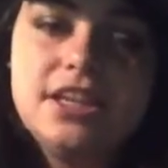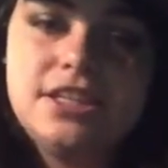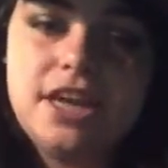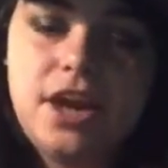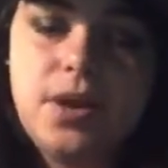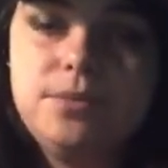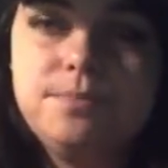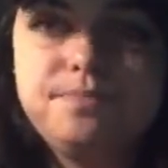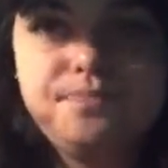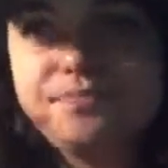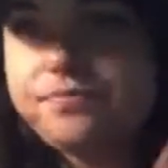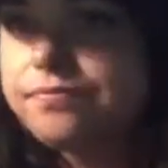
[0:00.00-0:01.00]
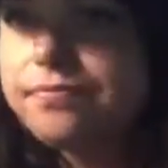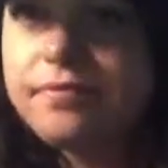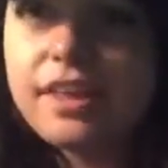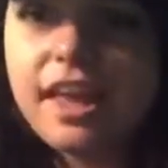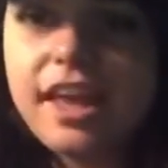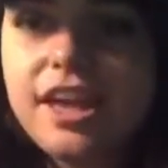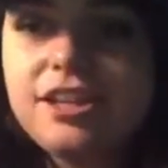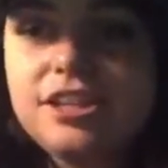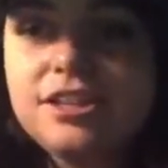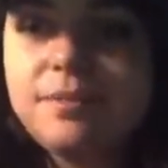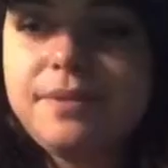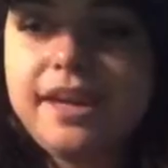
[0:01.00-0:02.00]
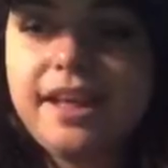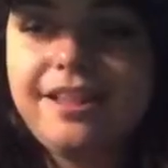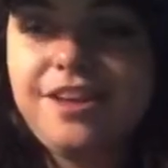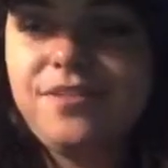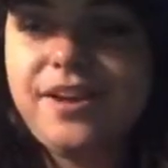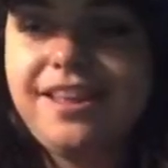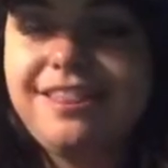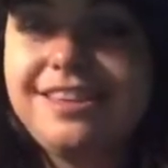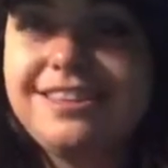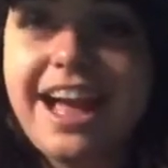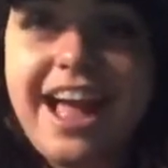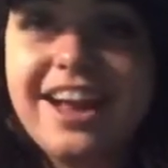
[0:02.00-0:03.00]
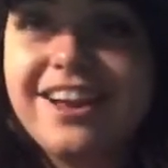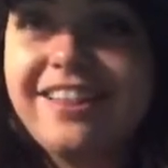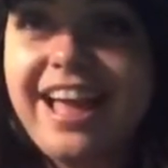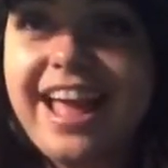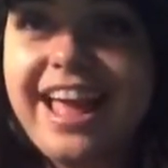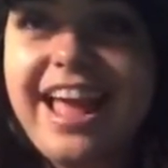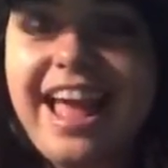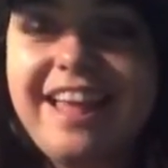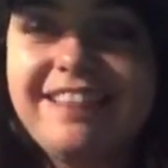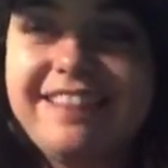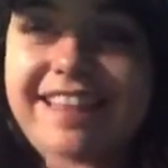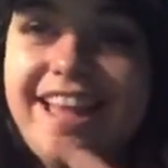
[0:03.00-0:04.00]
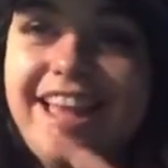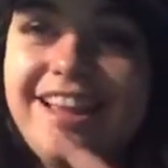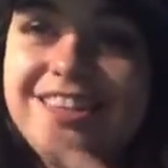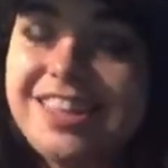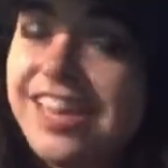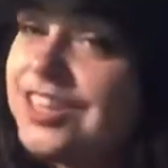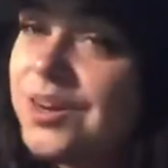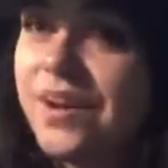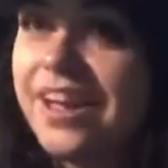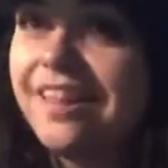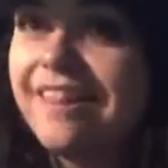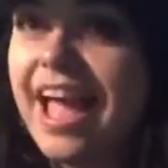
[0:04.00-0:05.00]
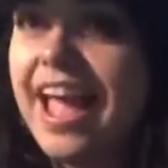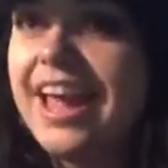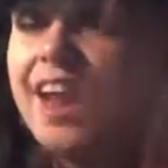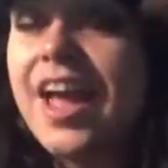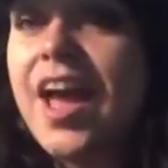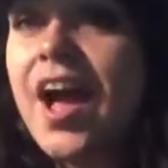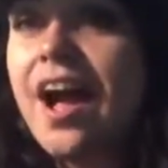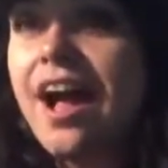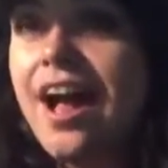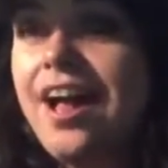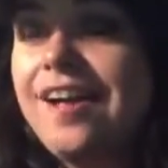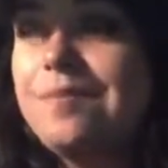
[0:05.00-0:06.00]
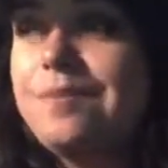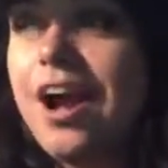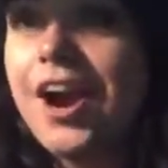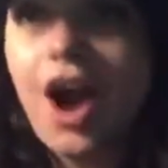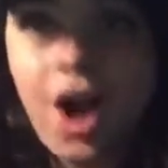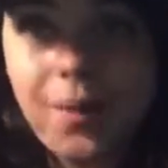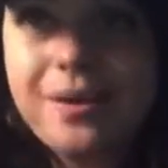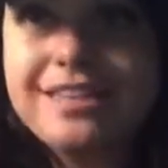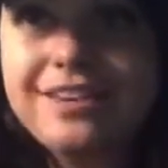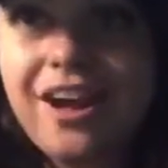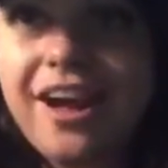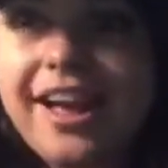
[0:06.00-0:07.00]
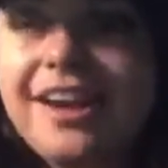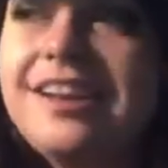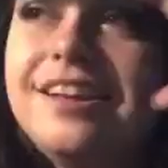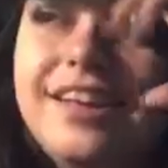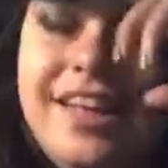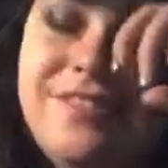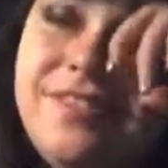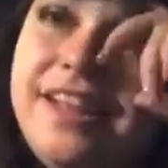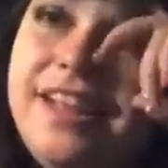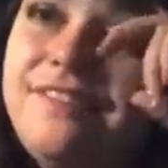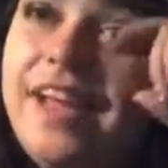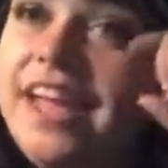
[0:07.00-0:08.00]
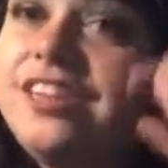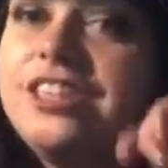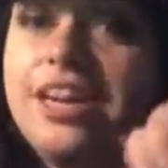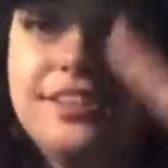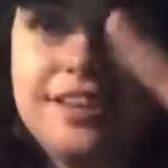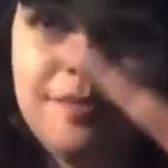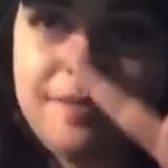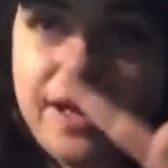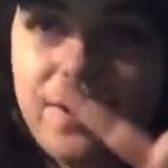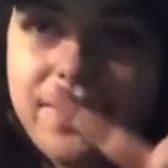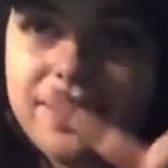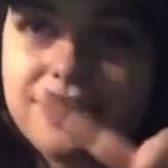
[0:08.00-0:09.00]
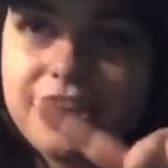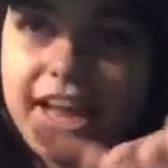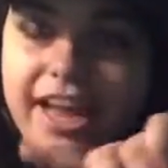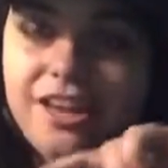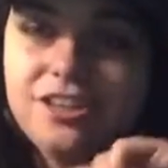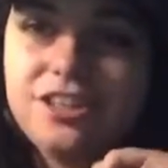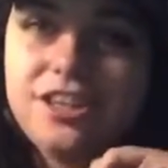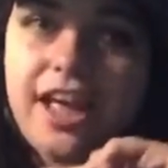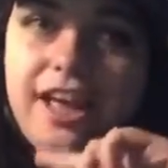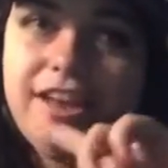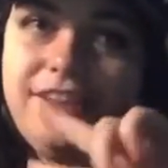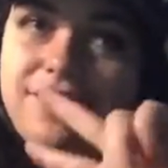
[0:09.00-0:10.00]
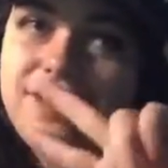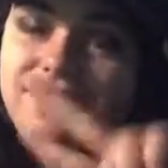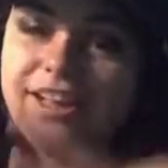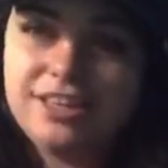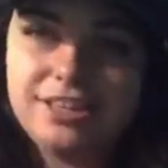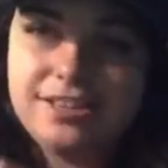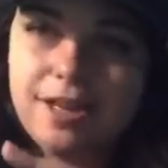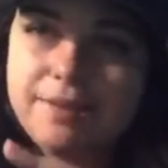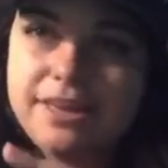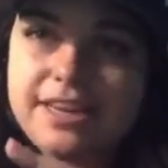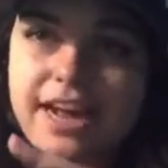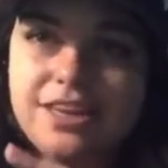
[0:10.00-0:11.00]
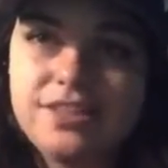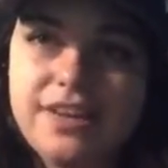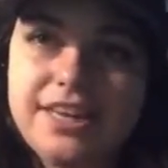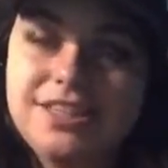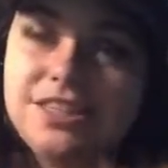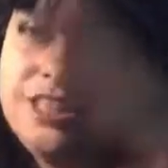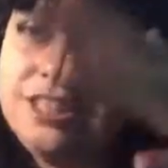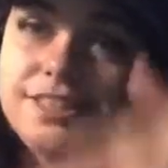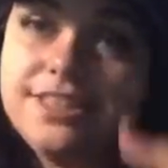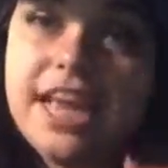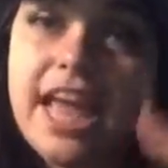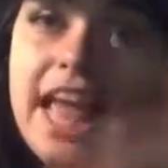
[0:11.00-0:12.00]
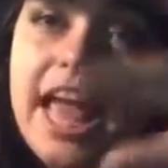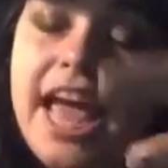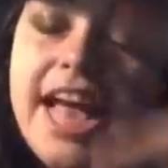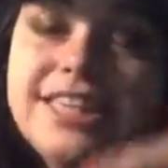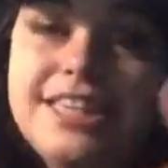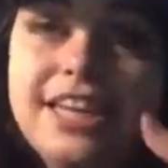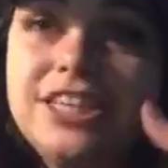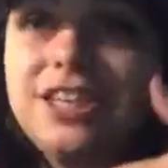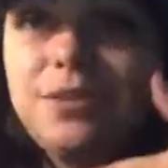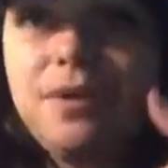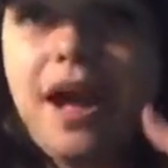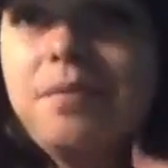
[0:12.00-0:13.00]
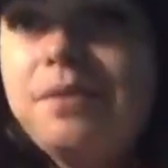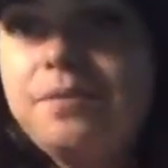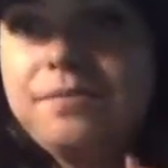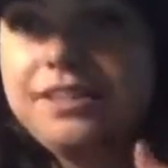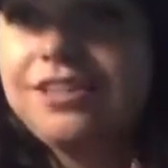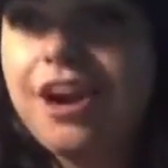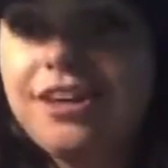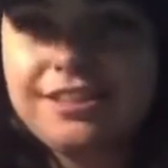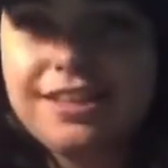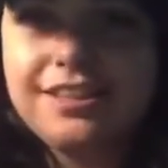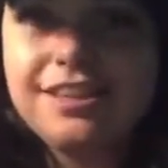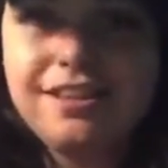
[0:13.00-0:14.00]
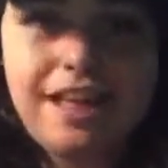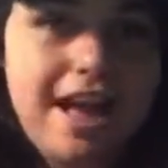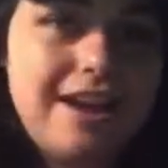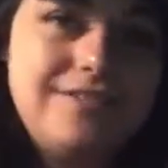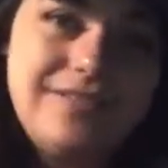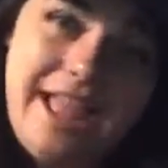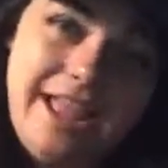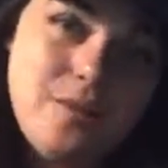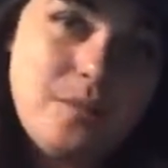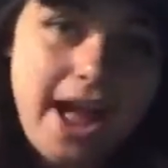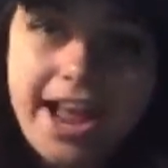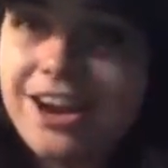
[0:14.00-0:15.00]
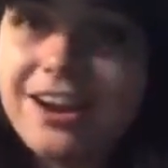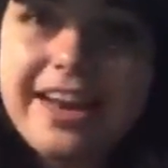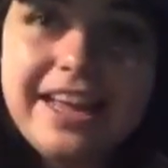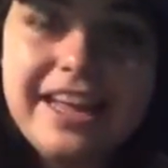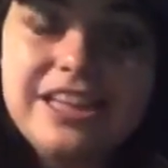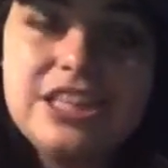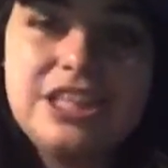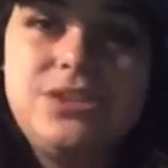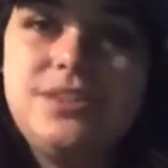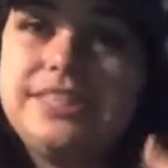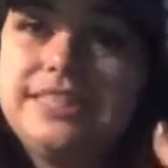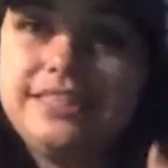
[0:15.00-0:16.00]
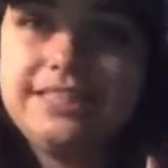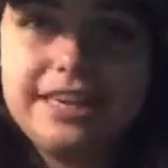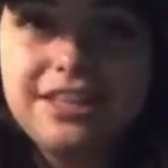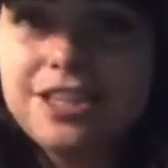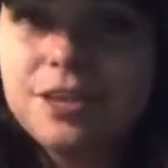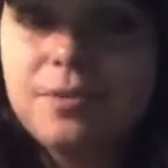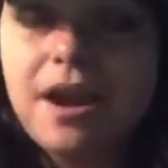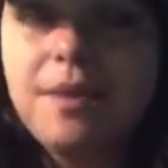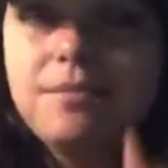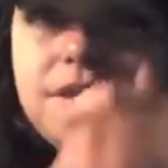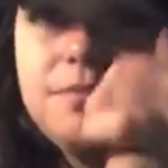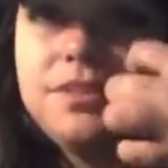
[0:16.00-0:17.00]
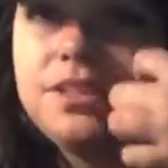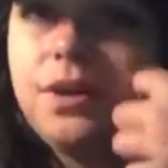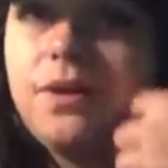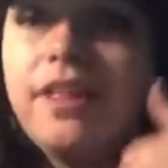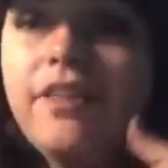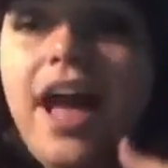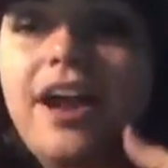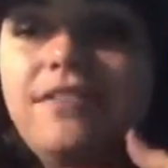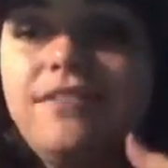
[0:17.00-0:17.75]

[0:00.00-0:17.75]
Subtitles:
So it's just something I live with. The tire light and the change oil light are always on, even if I just got my oil changed and even if I just got my tires fixed. It's just a sensor problem. This car just has a lot of like wiring issues and sensor problems, so a lot